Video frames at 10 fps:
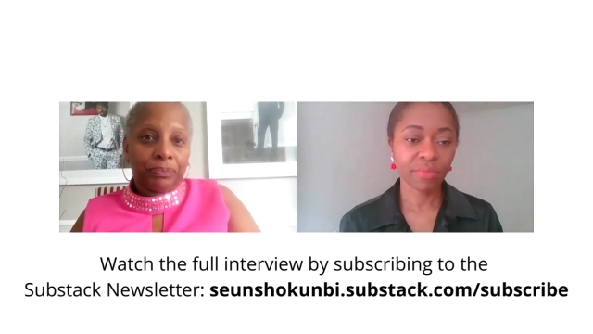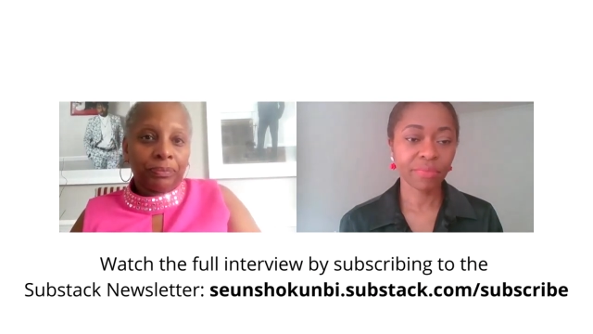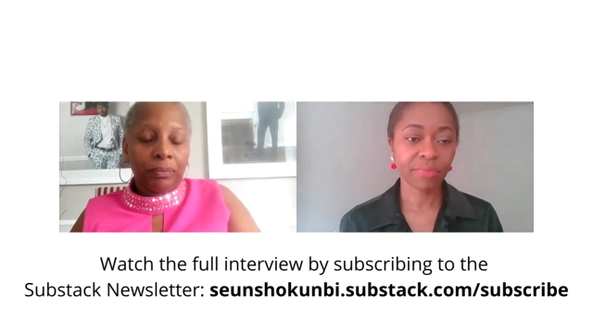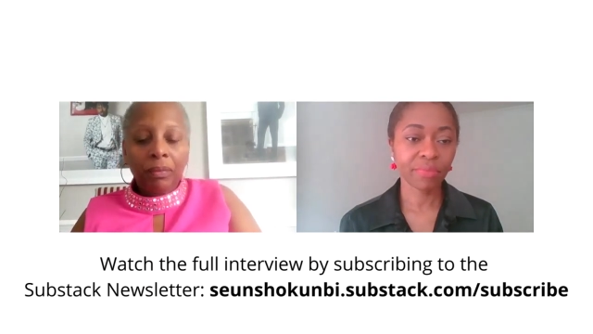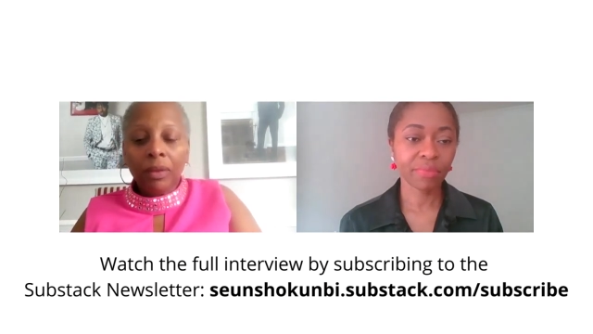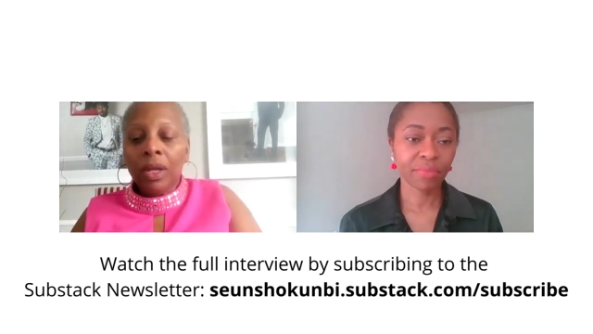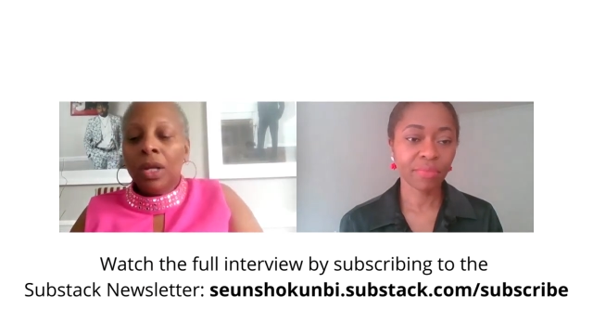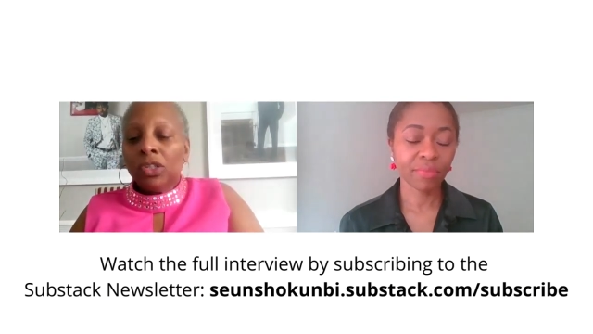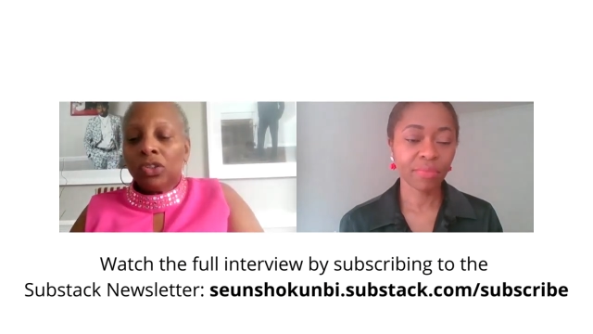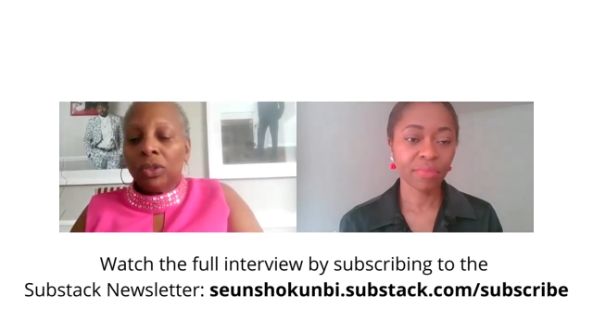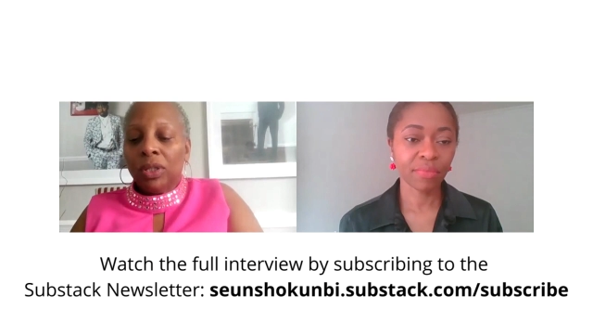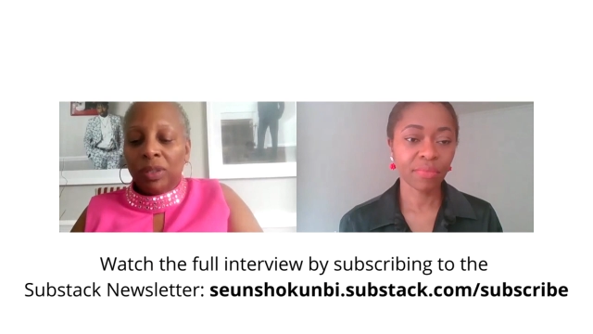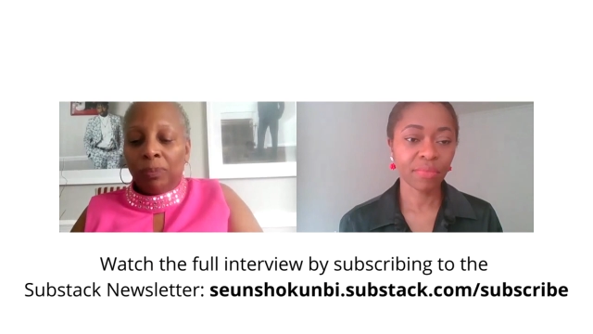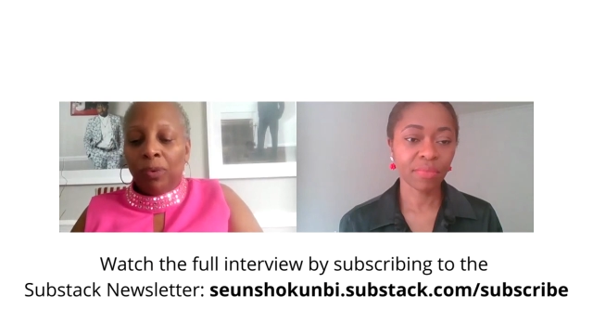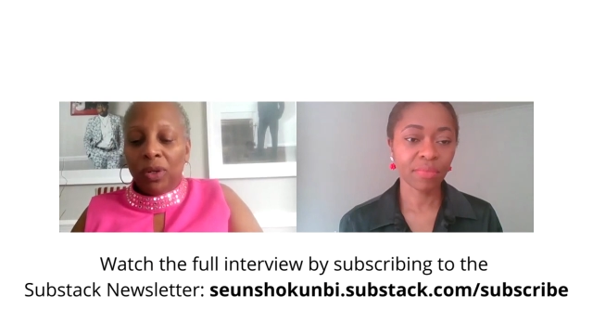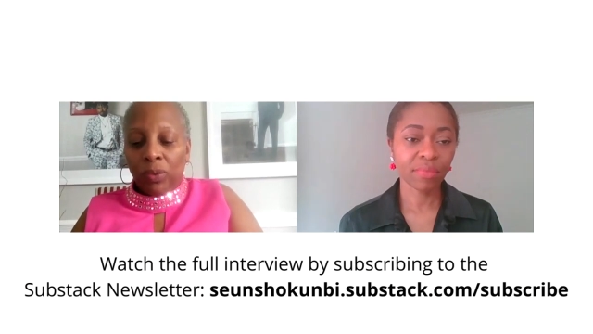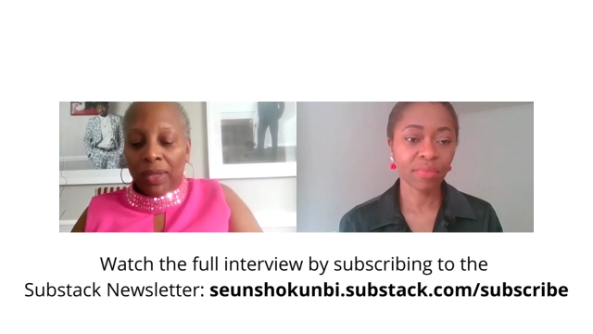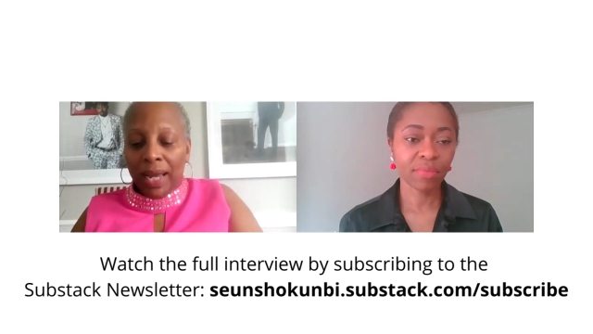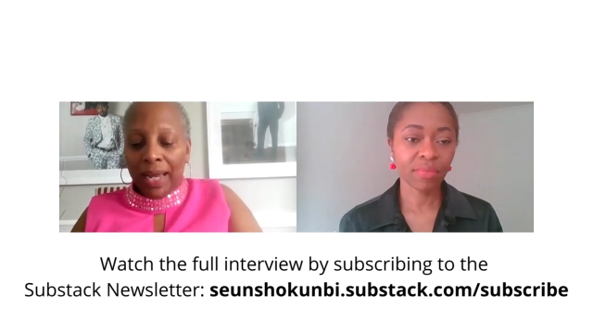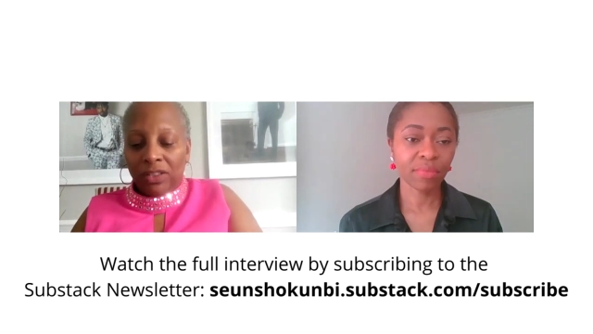Speaker 1: Hmm. So there was a point
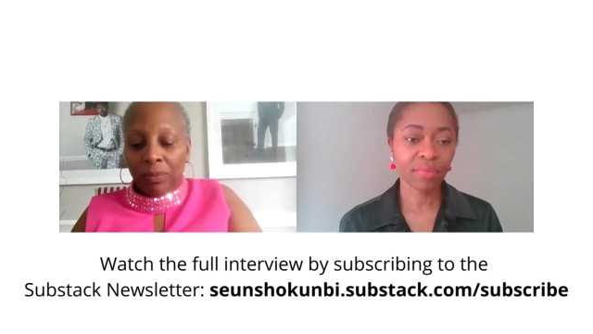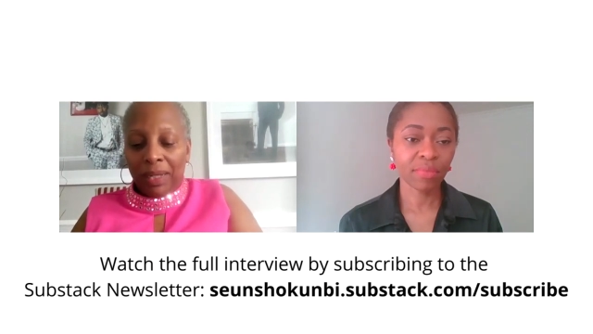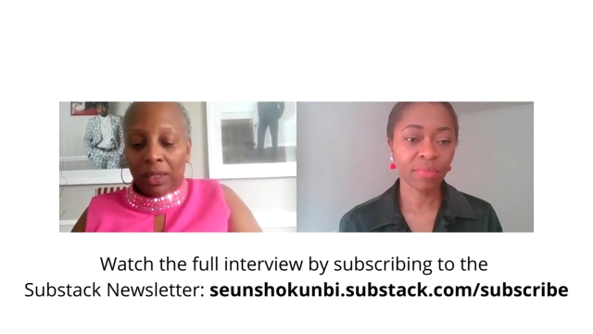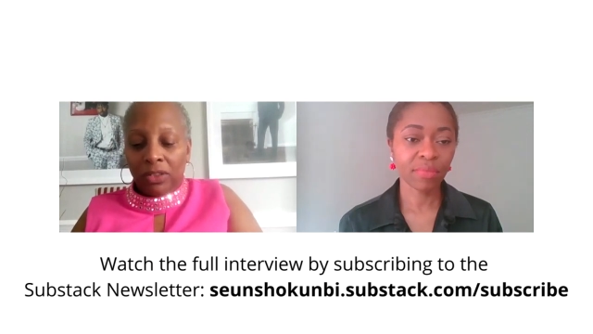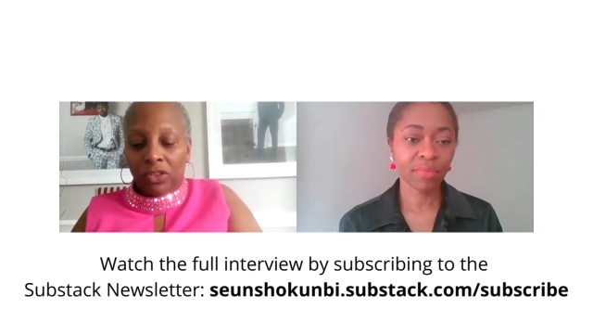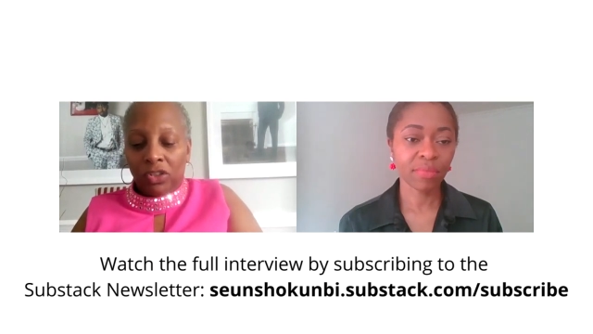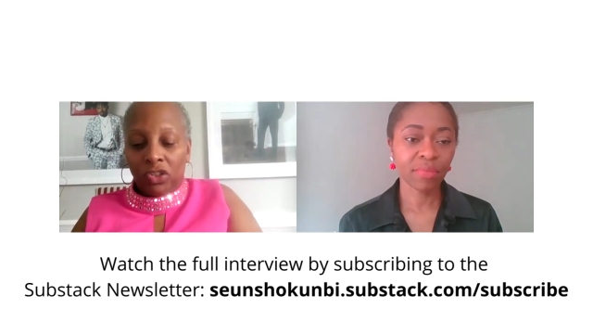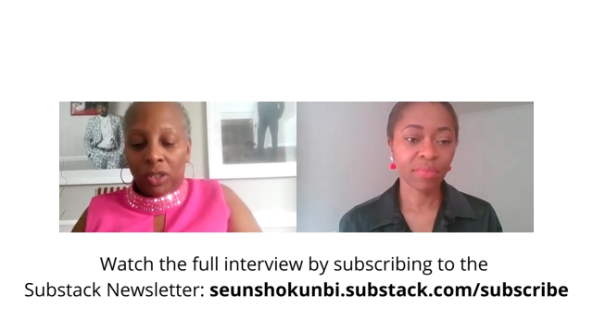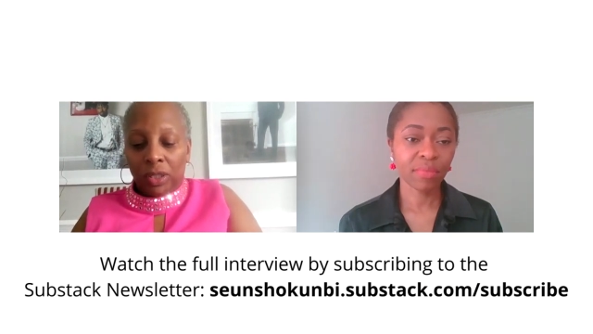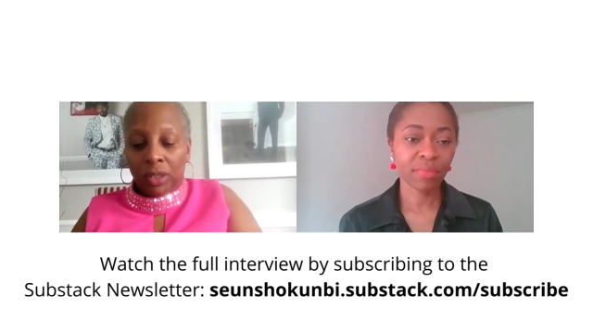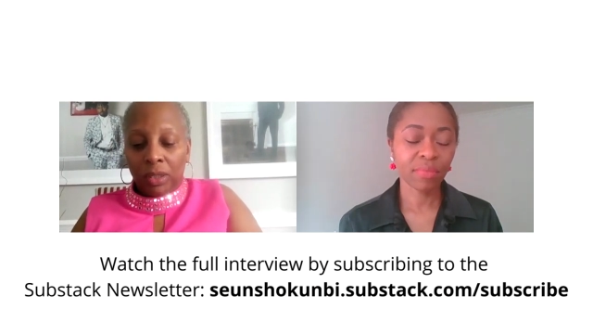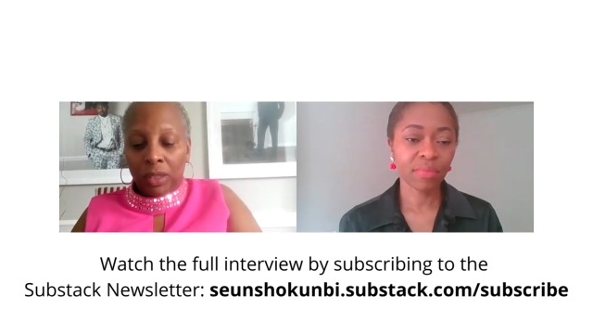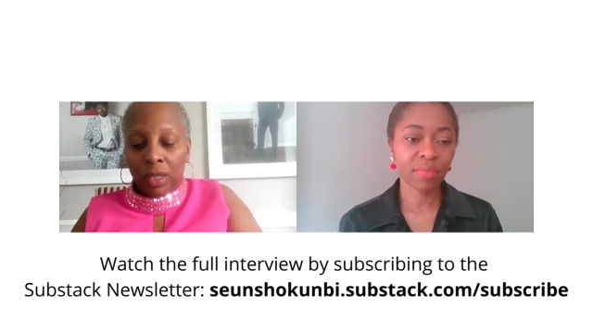when I had to make a decision.